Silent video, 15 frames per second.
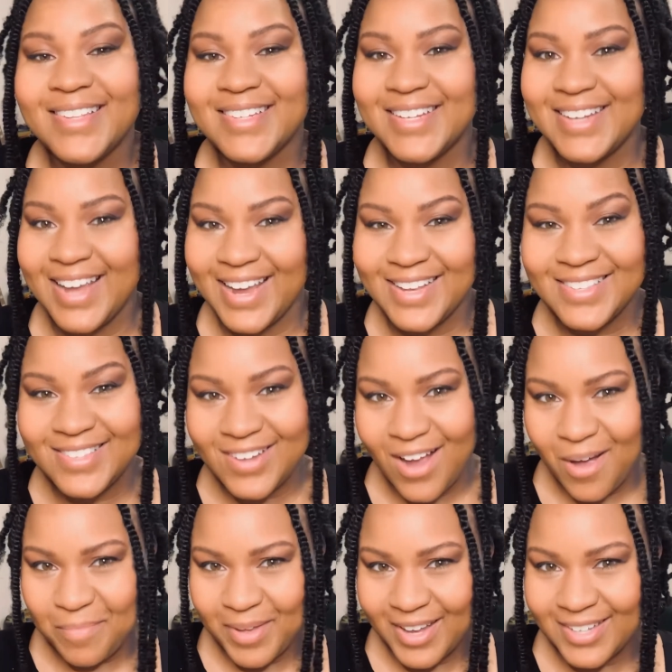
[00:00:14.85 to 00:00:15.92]
Today's
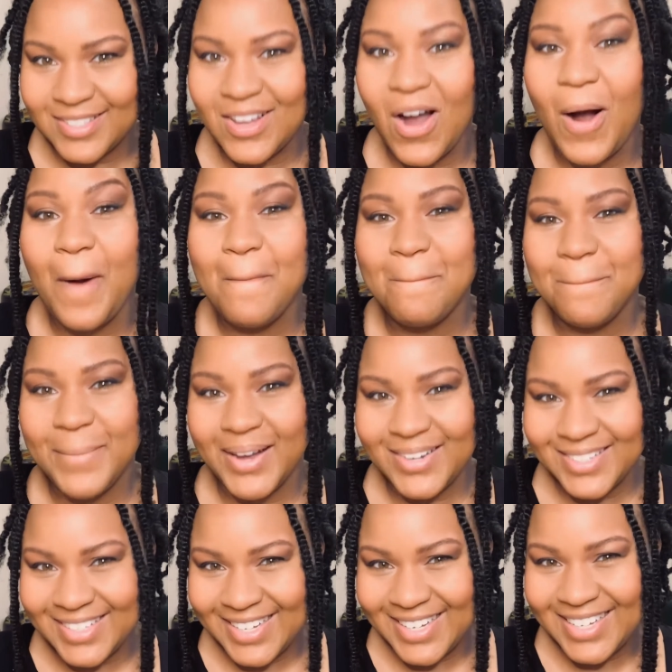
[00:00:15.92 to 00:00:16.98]
topics are
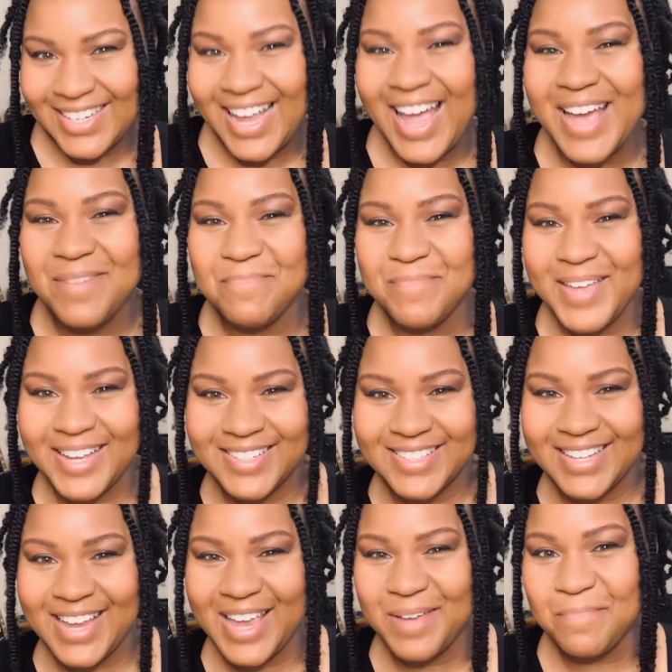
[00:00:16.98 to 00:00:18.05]
belting and
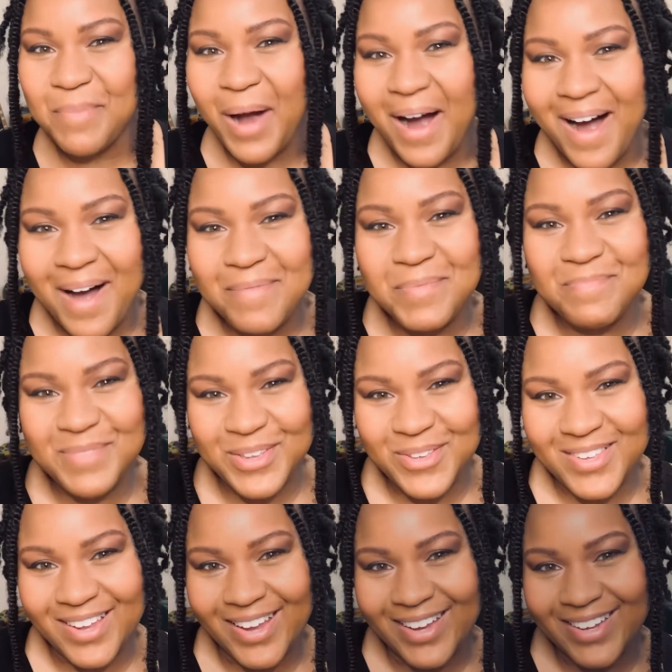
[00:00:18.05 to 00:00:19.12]
mixing in pop
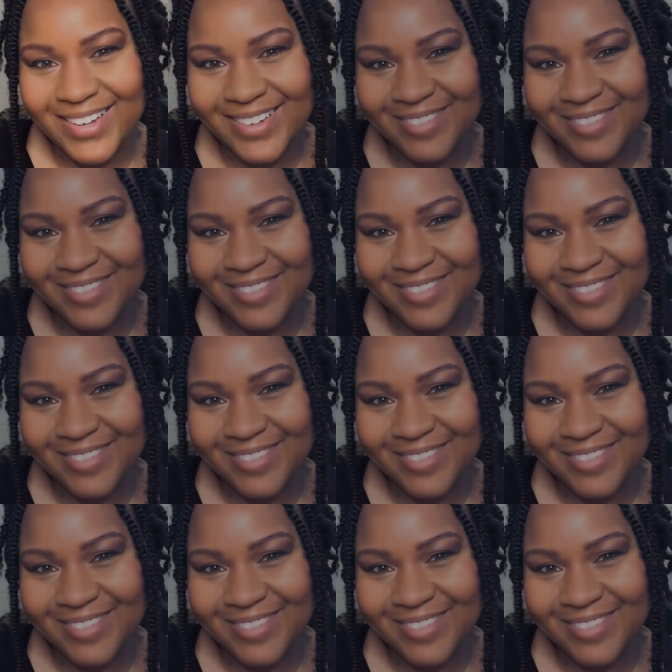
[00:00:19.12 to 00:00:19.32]
music.